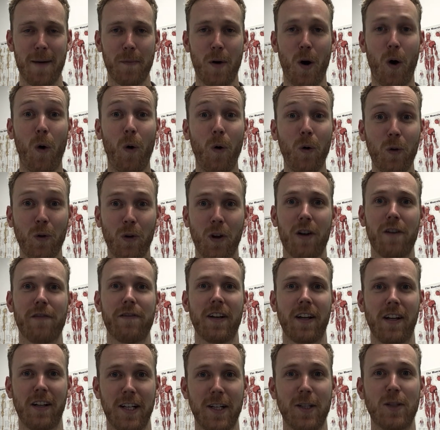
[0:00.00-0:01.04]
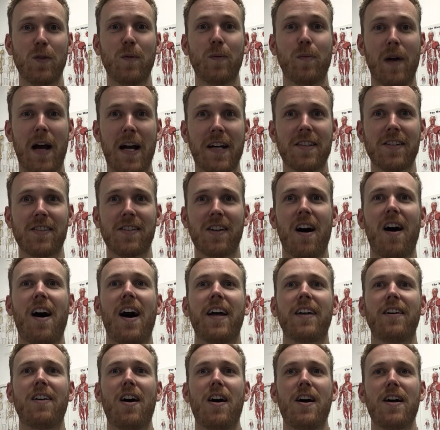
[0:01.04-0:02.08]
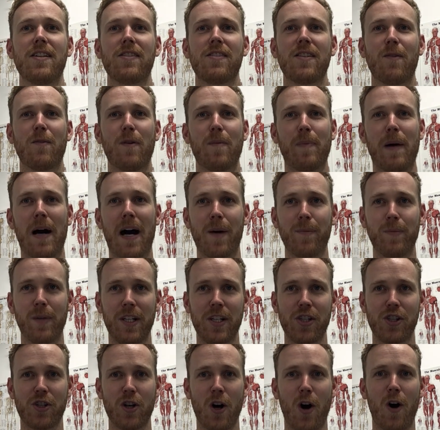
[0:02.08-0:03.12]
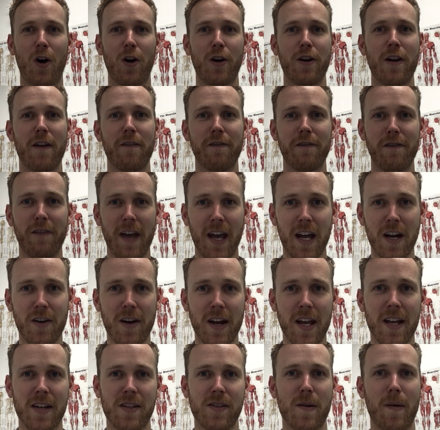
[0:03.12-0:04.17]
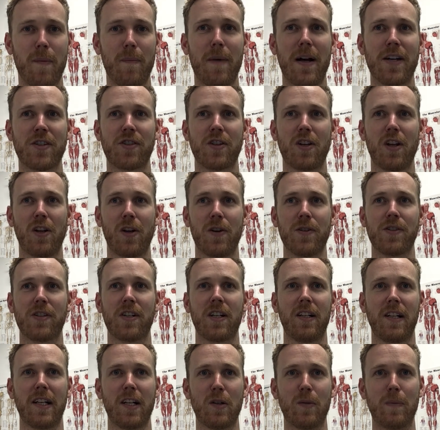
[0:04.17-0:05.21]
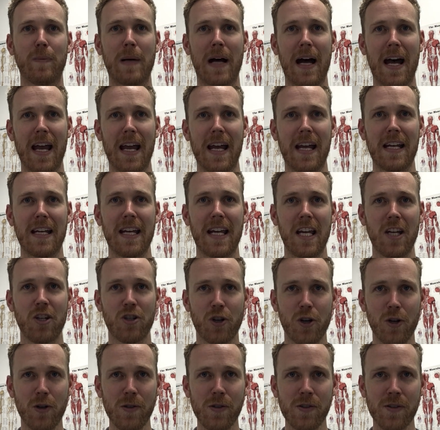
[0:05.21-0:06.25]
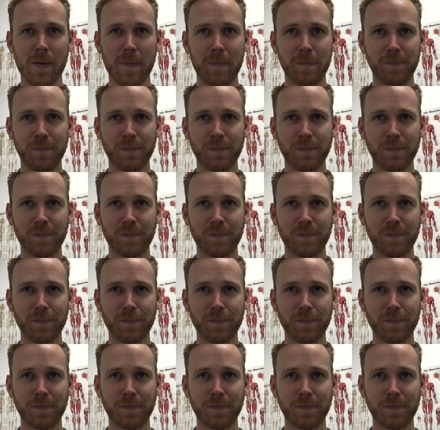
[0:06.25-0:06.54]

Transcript: all of the clinical practice guidelines that were published on various musculoskeletal pain issues.